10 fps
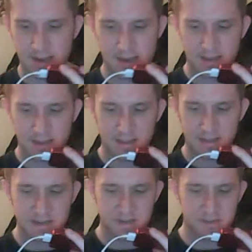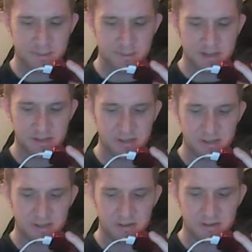And they just made sure it
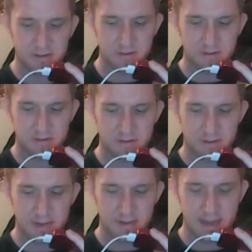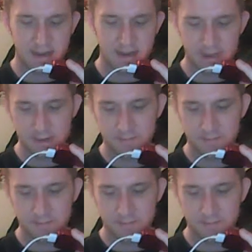stood, and it did.